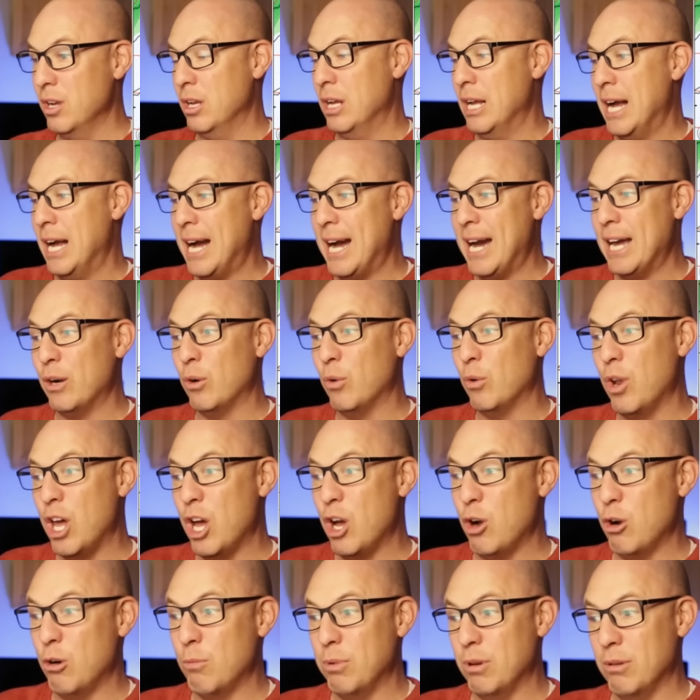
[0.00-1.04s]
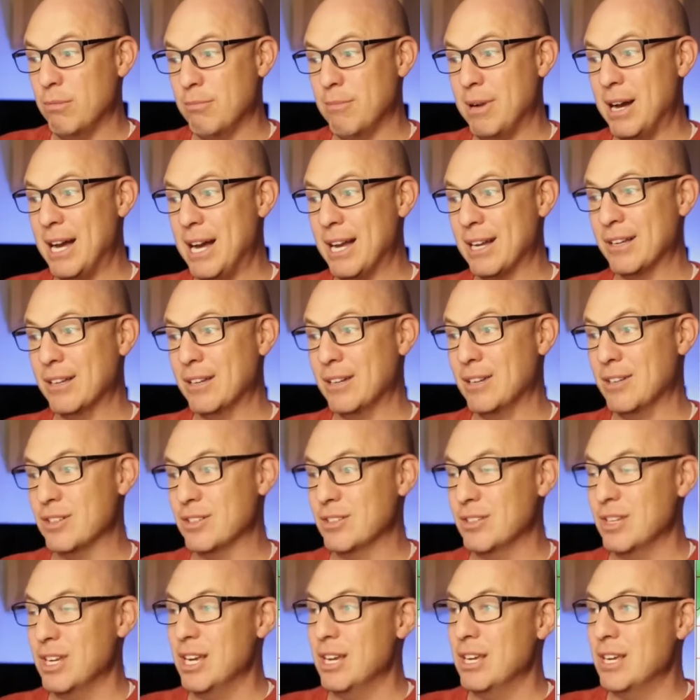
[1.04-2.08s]
I don't know, but my
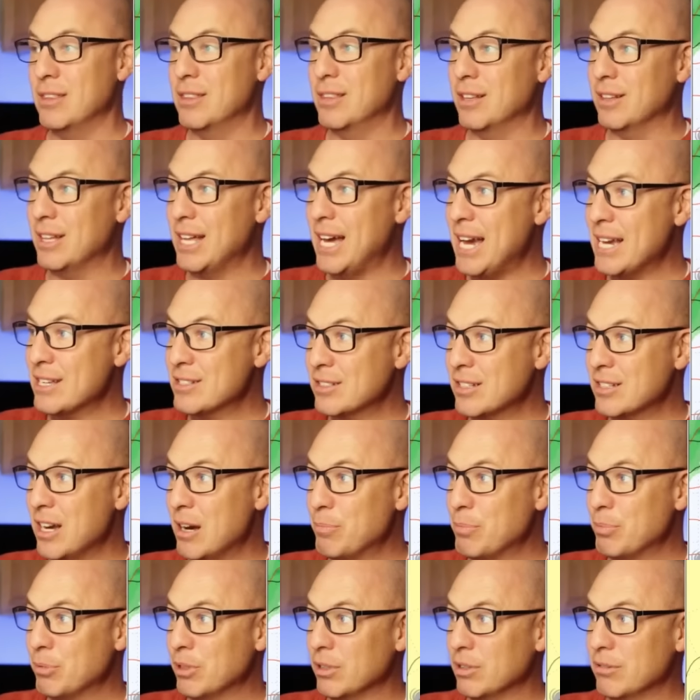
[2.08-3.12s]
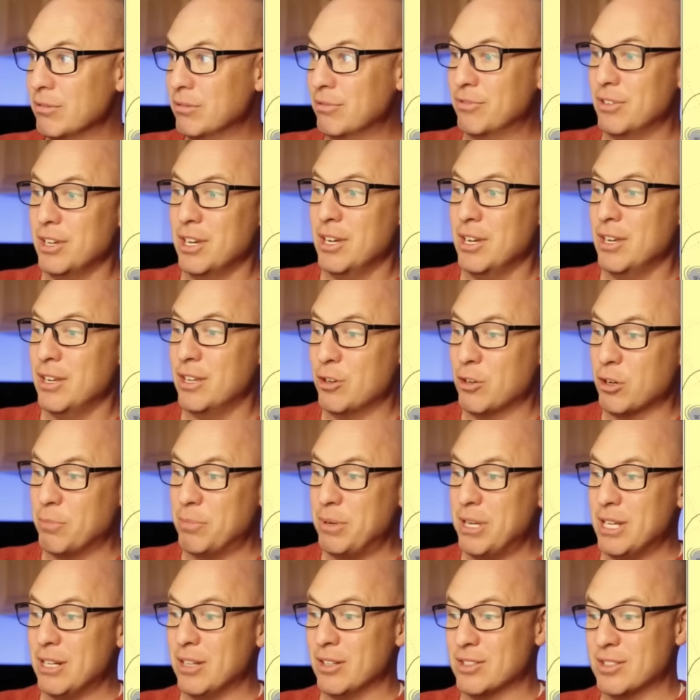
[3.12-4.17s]
goodness, the last couple of
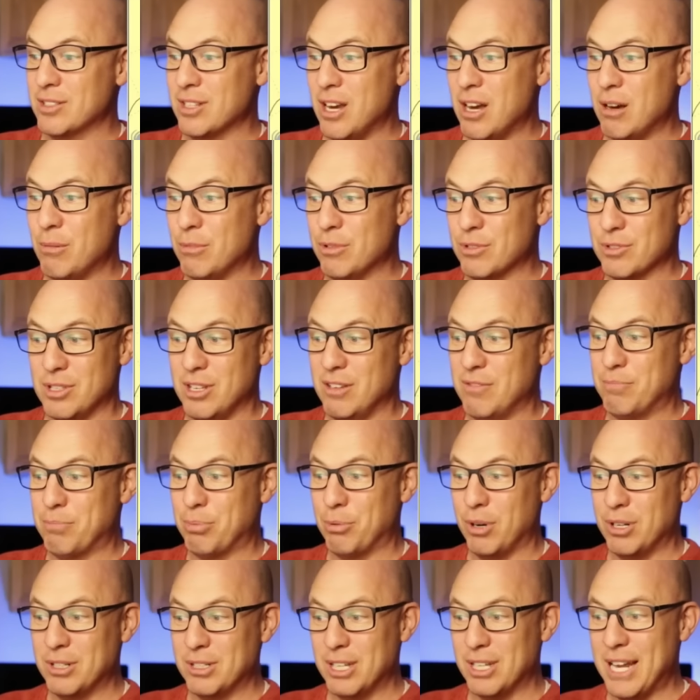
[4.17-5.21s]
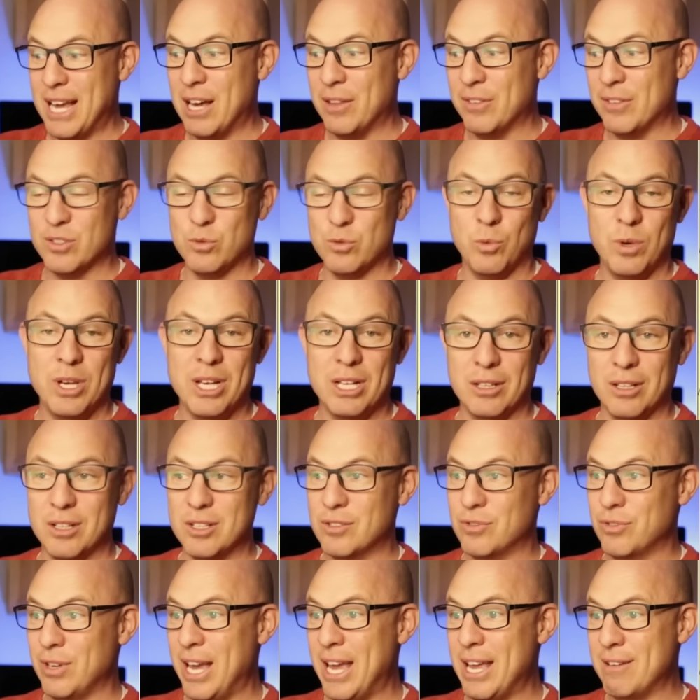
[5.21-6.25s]
European ensembles have printed out these
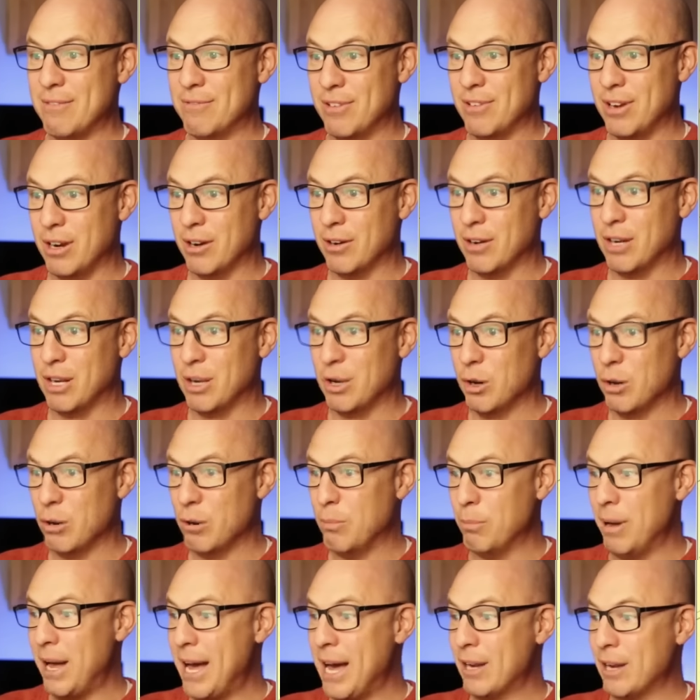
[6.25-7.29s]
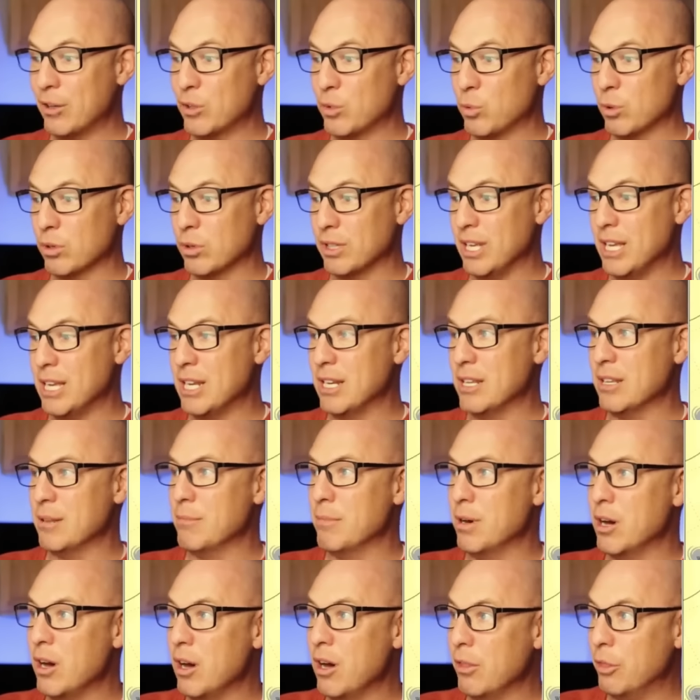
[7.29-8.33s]
weeklies a very cold pattern toward the end of the
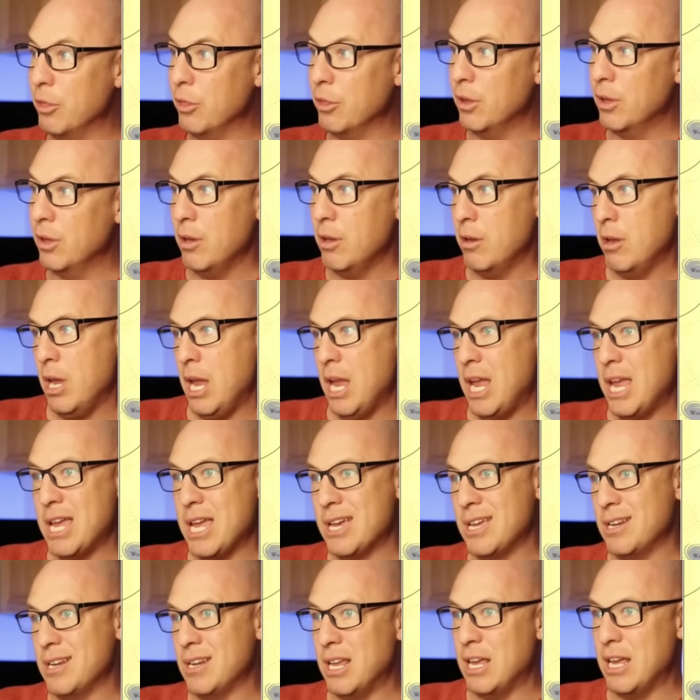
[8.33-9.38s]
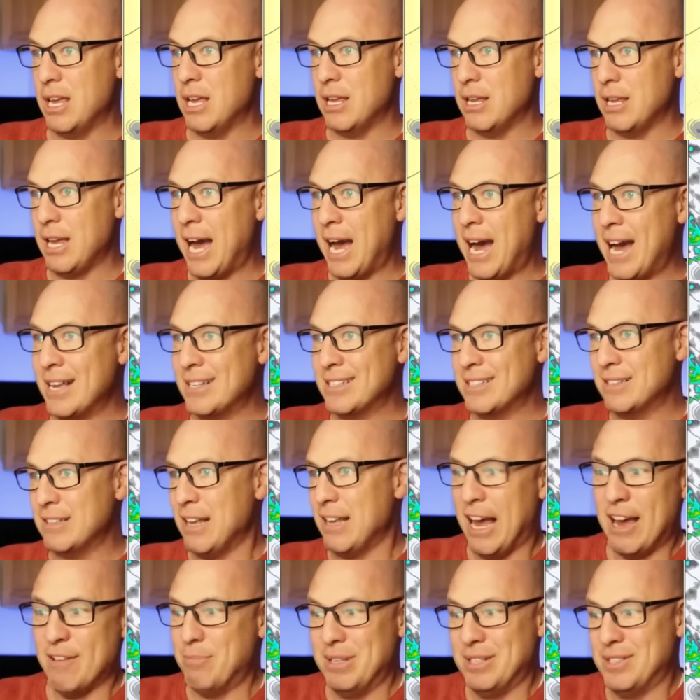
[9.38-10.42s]
month, and
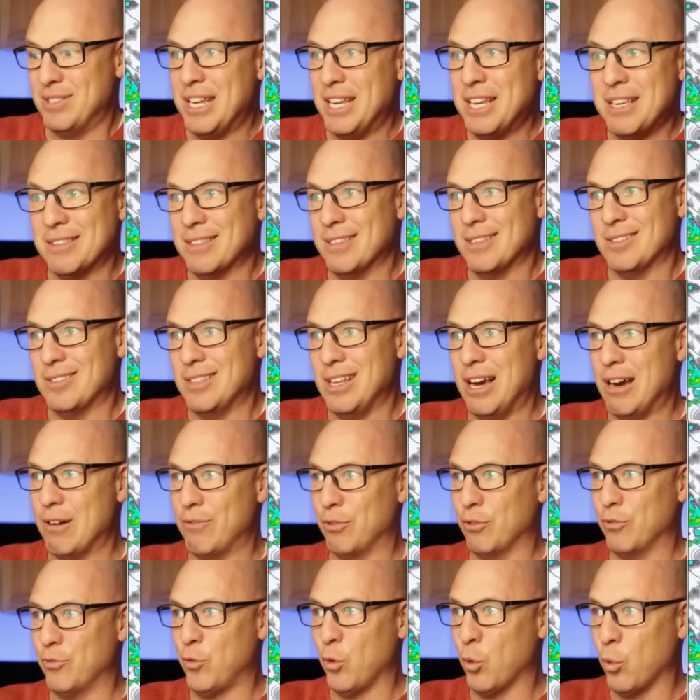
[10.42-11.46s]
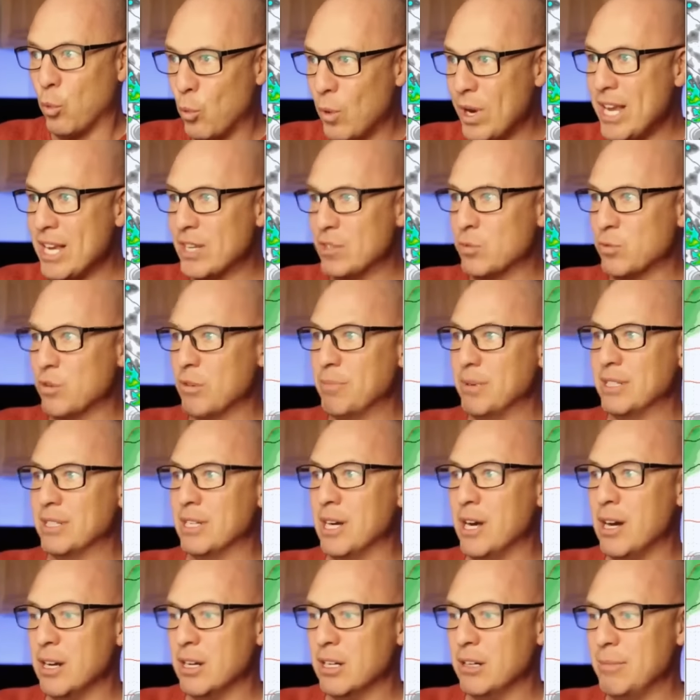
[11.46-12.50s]
I've been seeing this now for weeks. We've been
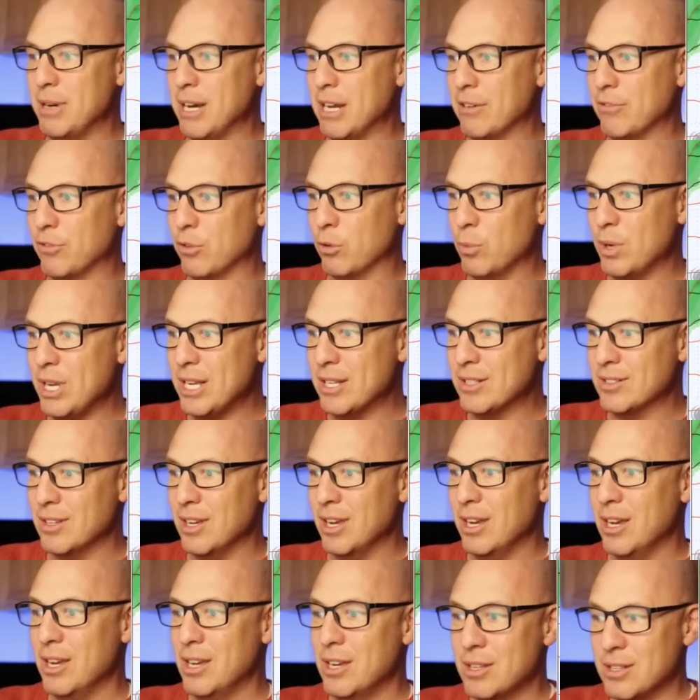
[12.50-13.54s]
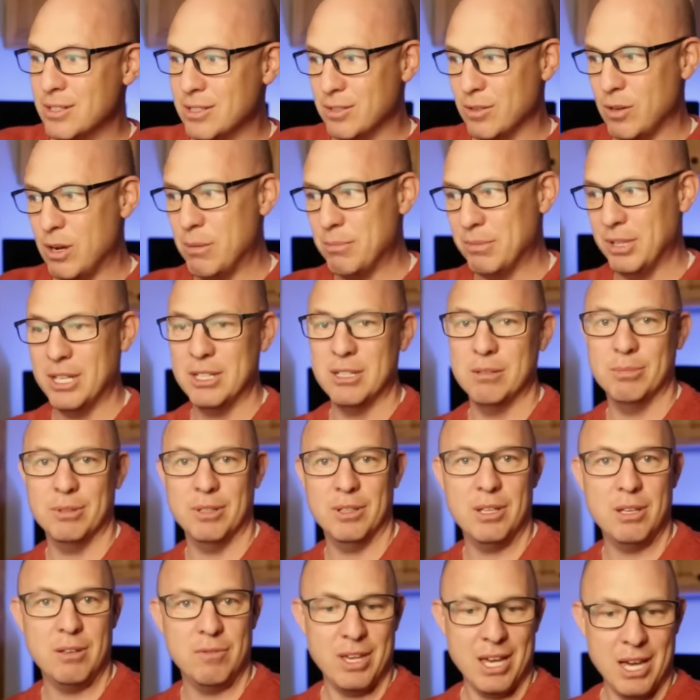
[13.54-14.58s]
talking about it for weeks, so I'm led to
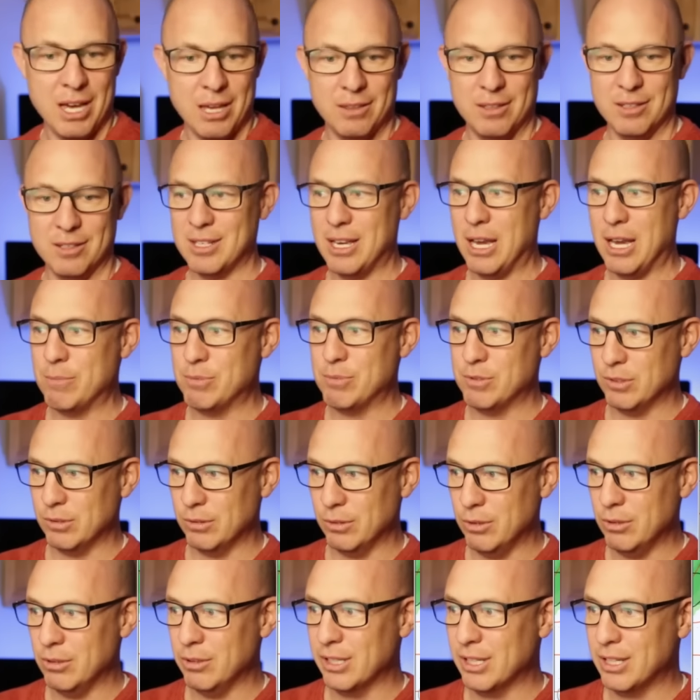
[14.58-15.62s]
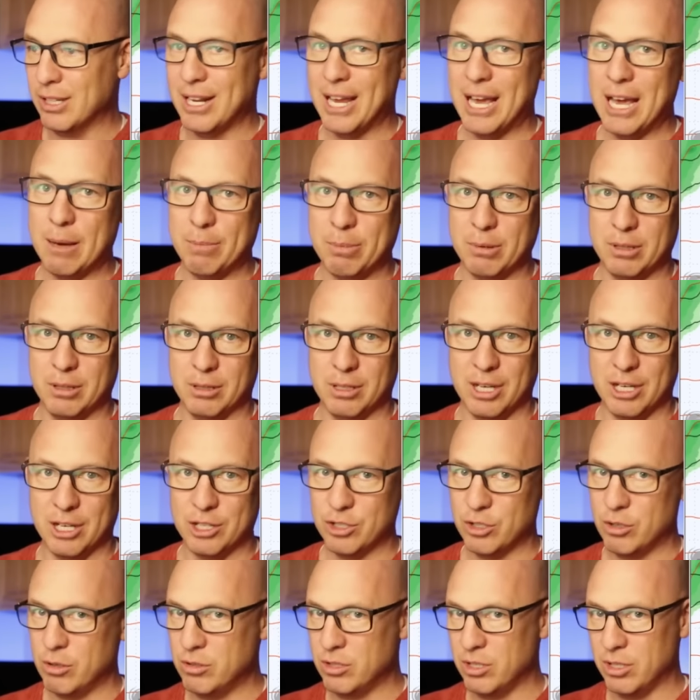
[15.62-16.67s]
believe, yeah, this absolutely could happen. I
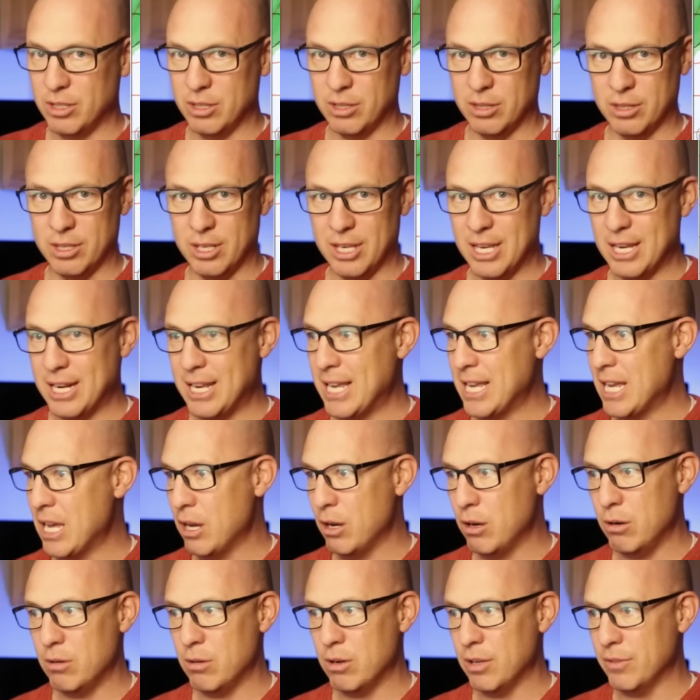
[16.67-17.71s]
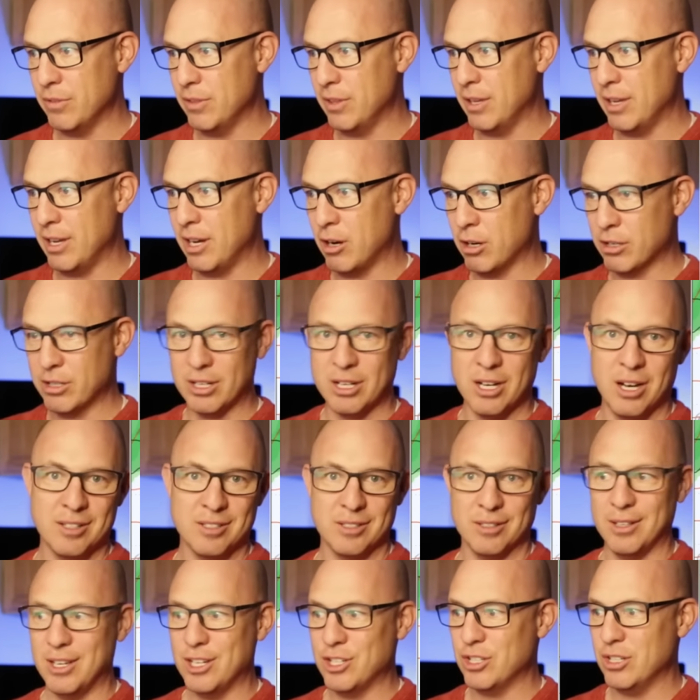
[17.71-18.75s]
showed you the NAO, the Arctic
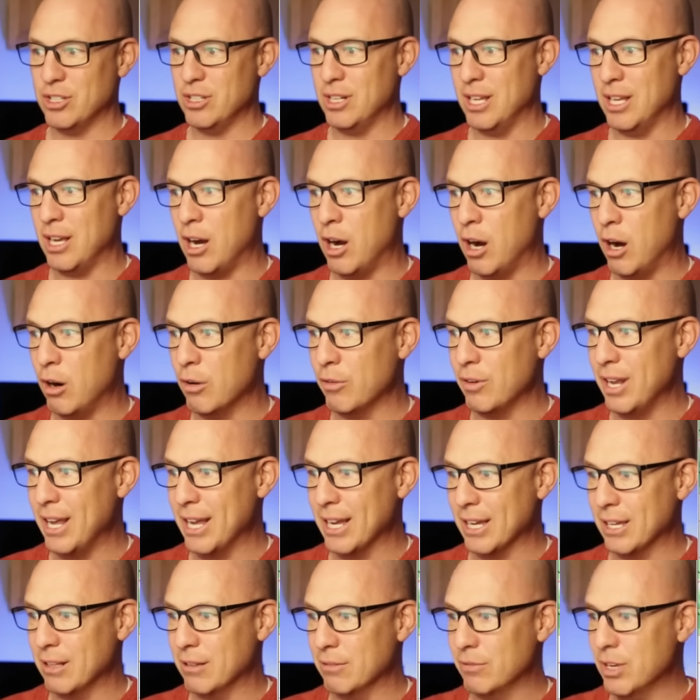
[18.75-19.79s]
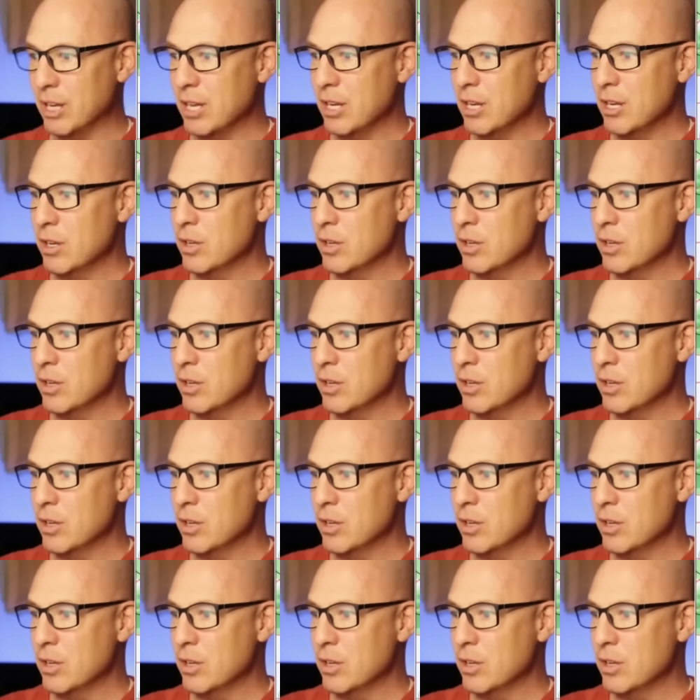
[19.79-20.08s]
Oscillation, all negative.